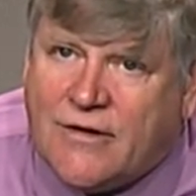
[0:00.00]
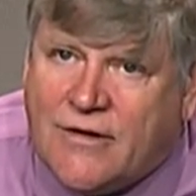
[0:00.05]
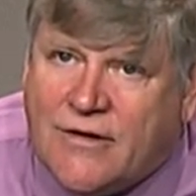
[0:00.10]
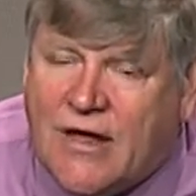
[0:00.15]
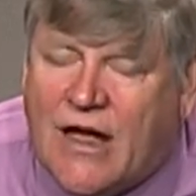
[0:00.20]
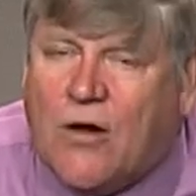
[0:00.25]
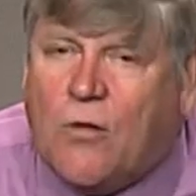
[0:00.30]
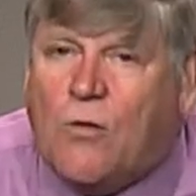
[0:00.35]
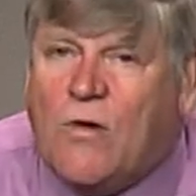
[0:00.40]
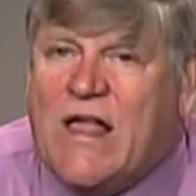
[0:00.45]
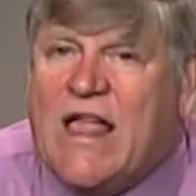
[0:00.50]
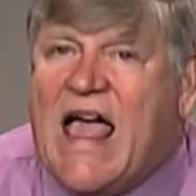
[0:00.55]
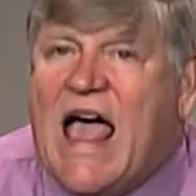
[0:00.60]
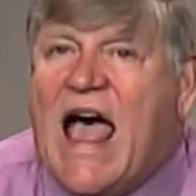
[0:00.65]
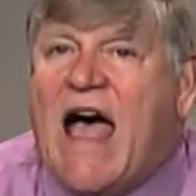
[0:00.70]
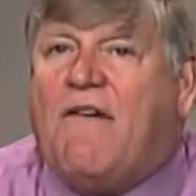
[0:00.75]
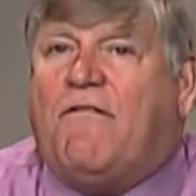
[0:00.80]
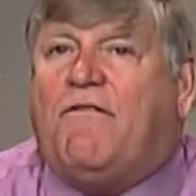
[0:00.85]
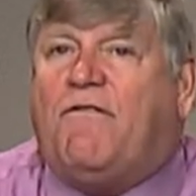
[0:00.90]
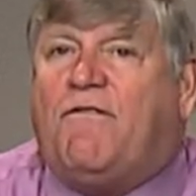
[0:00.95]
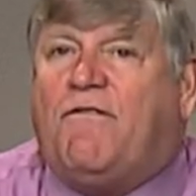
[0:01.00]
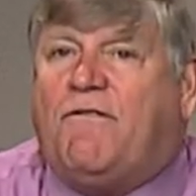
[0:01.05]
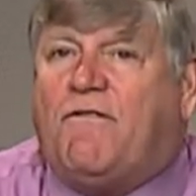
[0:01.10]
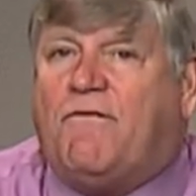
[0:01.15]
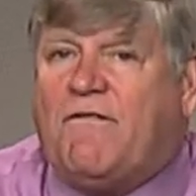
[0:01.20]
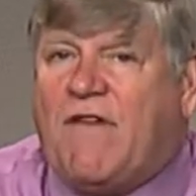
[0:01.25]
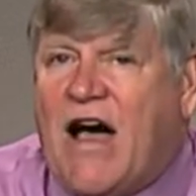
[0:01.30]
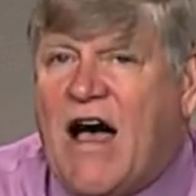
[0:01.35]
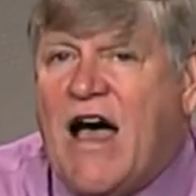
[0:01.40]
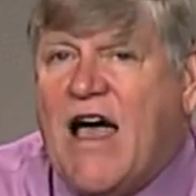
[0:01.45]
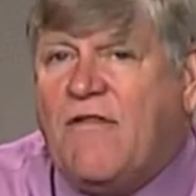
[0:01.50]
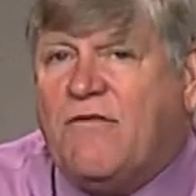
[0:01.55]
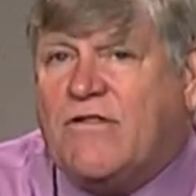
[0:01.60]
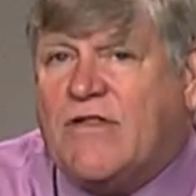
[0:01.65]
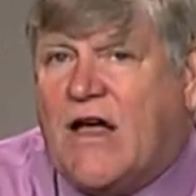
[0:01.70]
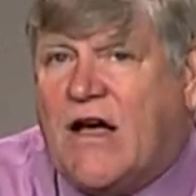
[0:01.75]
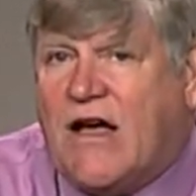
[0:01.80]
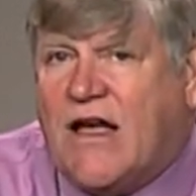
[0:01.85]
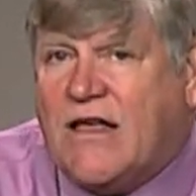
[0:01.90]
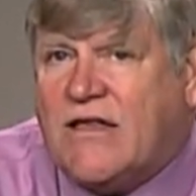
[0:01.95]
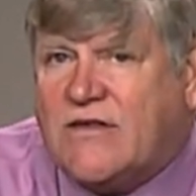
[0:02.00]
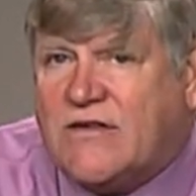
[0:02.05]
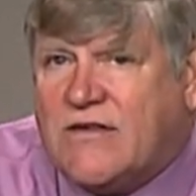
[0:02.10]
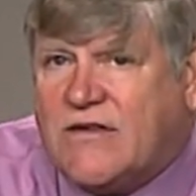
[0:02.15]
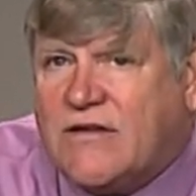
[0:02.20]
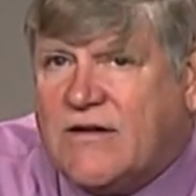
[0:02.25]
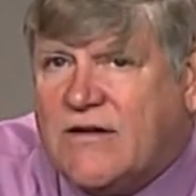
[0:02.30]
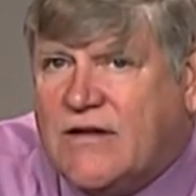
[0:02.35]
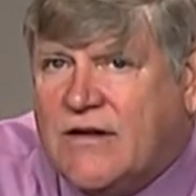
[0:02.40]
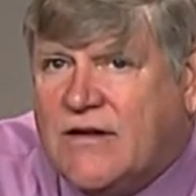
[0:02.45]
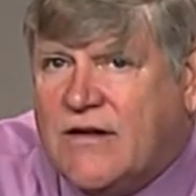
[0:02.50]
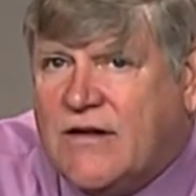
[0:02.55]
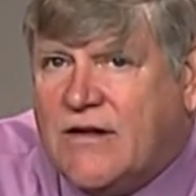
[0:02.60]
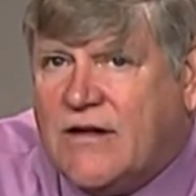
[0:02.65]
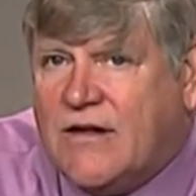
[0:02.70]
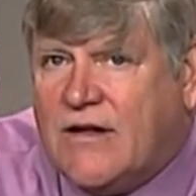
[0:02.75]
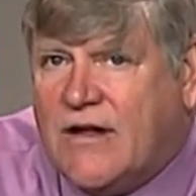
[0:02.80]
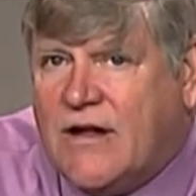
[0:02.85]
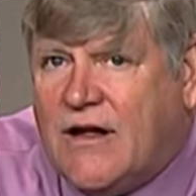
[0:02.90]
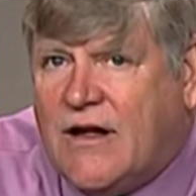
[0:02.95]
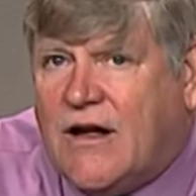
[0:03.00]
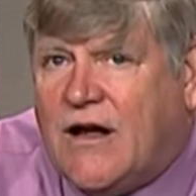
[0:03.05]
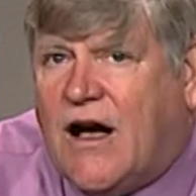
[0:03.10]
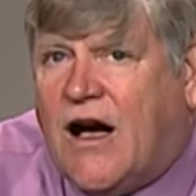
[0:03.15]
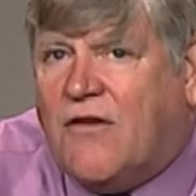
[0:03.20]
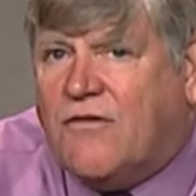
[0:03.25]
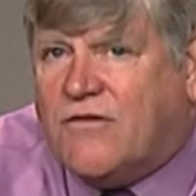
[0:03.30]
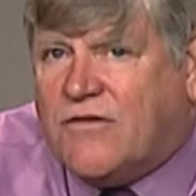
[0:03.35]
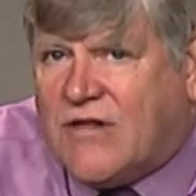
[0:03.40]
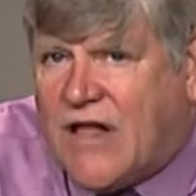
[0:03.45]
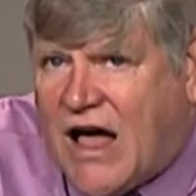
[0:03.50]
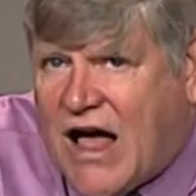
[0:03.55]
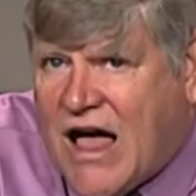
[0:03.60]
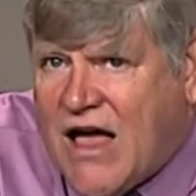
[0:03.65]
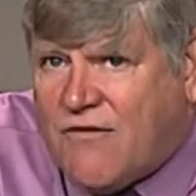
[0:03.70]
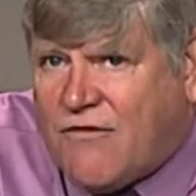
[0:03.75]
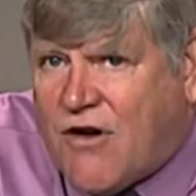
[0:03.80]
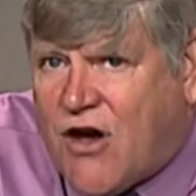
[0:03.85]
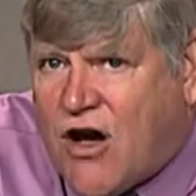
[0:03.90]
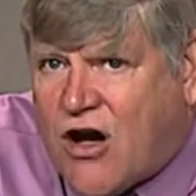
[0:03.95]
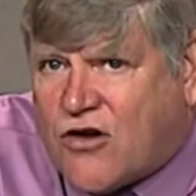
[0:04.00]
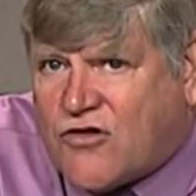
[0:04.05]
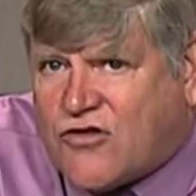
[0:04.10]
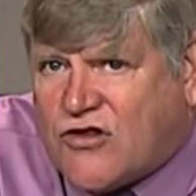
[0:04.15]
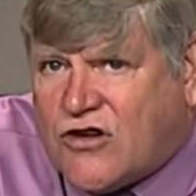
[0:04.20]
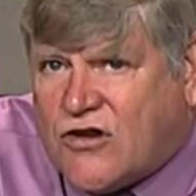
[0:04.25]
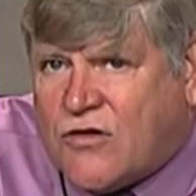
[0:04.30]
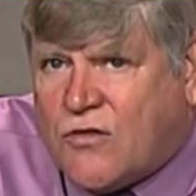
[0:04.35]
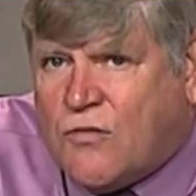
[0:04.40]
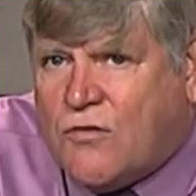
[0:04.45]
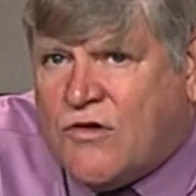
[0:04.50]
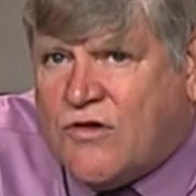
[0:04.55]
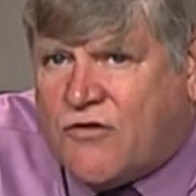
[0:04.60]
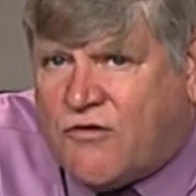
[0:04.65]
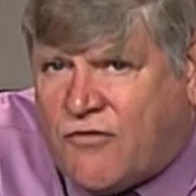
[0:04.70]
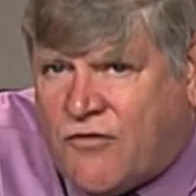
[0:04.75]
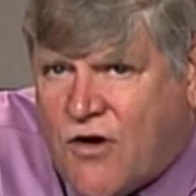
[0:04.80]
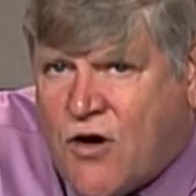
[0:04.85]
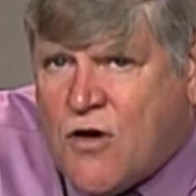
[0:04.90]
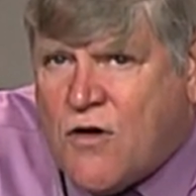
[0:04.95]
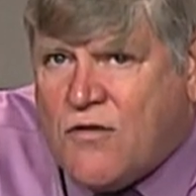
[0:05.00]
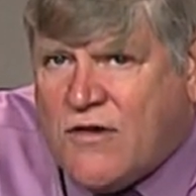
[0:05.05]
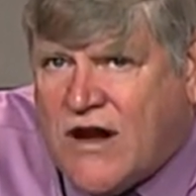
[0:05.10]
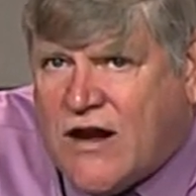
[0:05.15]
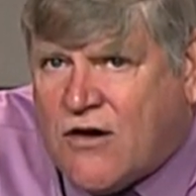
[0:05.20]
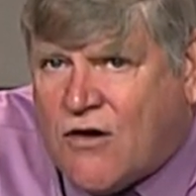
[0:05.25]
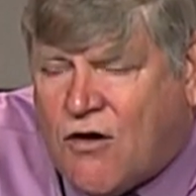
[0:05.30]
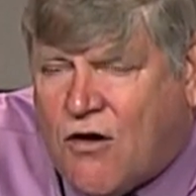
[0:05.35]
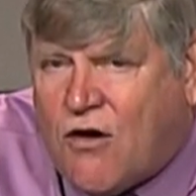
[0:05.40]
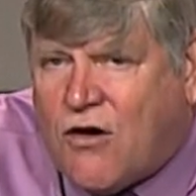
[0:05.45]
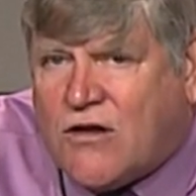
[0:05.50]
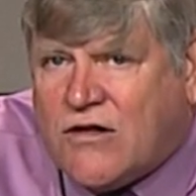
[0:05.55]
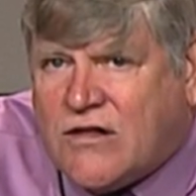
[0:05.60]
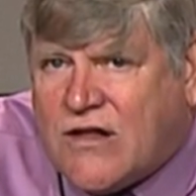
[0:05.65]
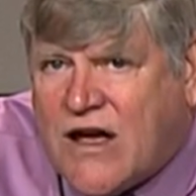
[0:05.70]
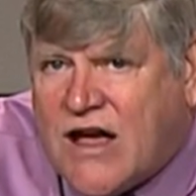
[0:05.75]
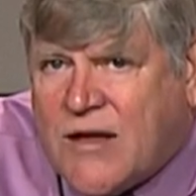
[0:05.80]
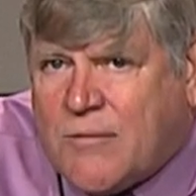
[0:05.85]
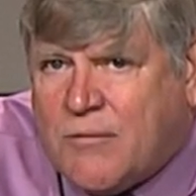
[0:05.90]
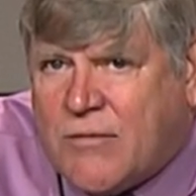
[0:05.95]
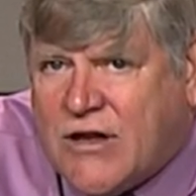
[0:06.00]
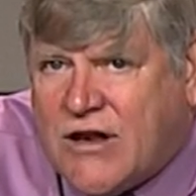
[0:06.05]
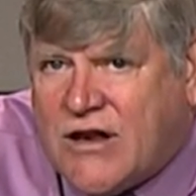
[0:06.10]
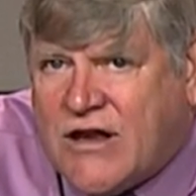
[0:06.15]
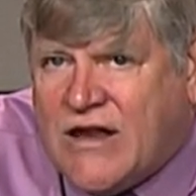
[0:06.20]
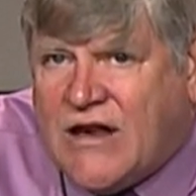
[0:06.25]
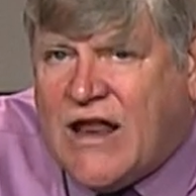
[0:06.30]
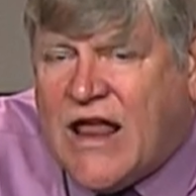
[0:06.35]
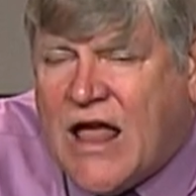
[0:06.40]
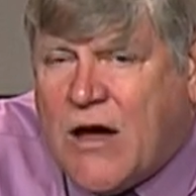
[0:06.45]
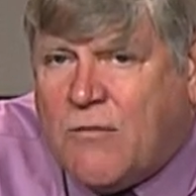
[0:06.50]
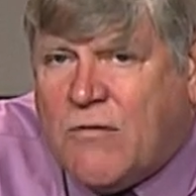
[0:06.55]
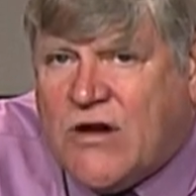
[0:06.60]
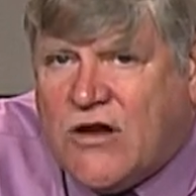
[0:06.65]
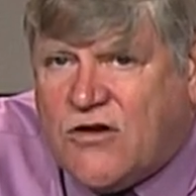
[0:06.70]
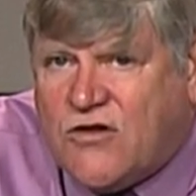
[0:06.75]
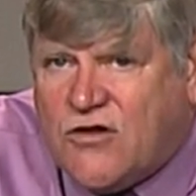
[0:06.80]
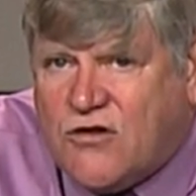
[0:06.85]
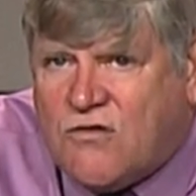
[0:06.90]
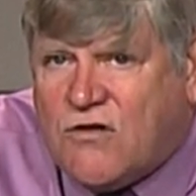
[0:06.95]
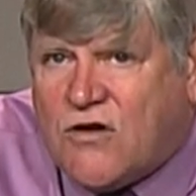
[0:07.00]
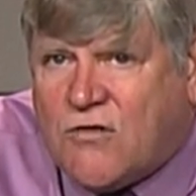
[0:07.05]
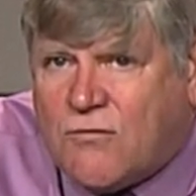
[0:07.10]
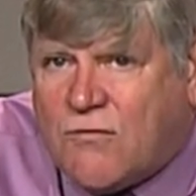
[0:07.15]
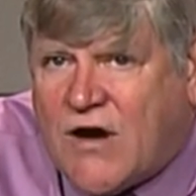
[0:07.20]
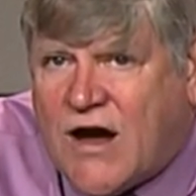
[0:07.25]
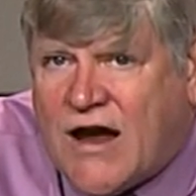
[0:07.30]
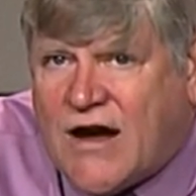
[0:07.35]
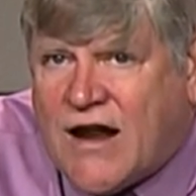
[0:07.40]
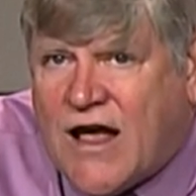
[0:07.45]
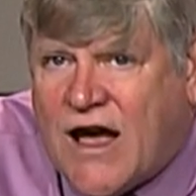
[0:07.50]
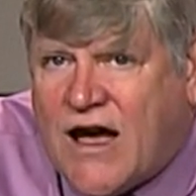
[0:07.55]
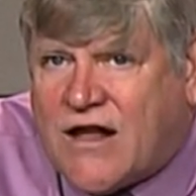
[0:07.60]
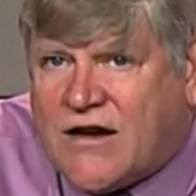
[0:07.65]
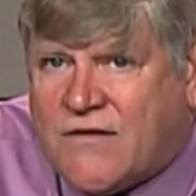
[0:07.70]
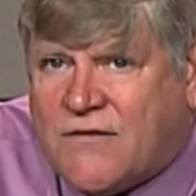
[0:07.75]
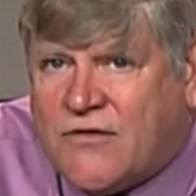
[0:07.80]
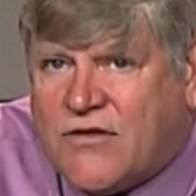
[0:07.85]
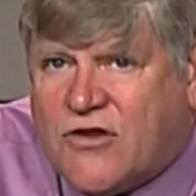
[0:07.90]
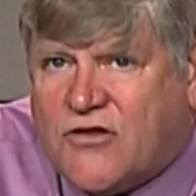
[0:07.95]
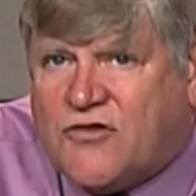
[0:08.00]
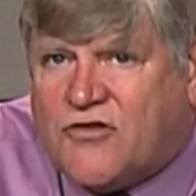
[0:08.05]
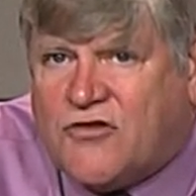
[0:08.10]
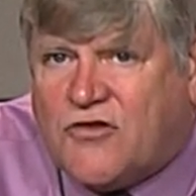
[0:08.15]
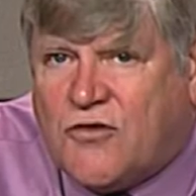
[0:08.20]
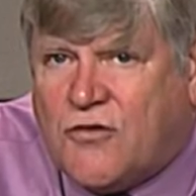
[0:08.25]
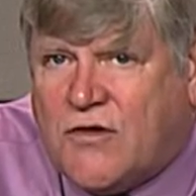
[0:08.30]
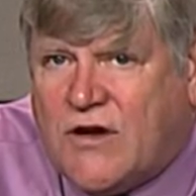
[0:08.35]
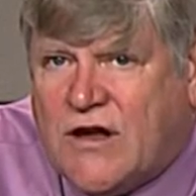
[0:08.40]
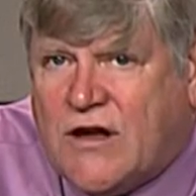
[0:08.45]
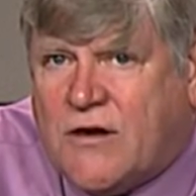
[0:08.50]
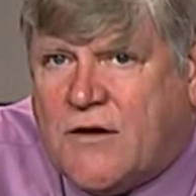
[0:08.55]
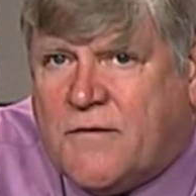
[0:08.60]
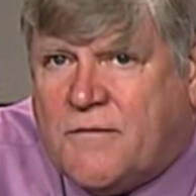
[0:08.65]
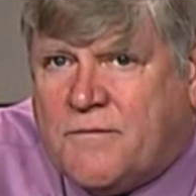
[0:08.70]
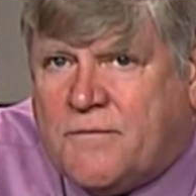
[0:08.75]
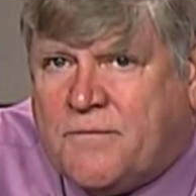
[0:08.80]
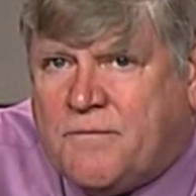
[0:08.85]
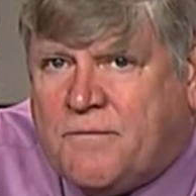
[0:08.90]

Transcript: Yet we have five nights of live auction with phone and online bidding, and we do it right out of this studio.